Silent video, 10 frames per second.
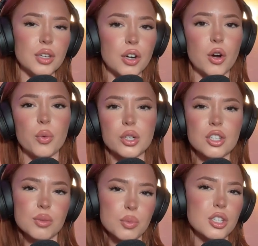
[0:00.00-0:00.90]

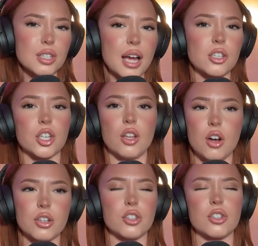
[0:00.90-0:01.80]
Which is actually
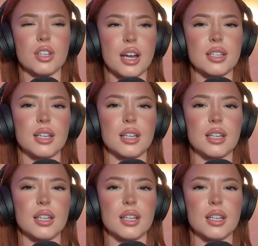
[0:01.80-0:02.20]
long because you're just kind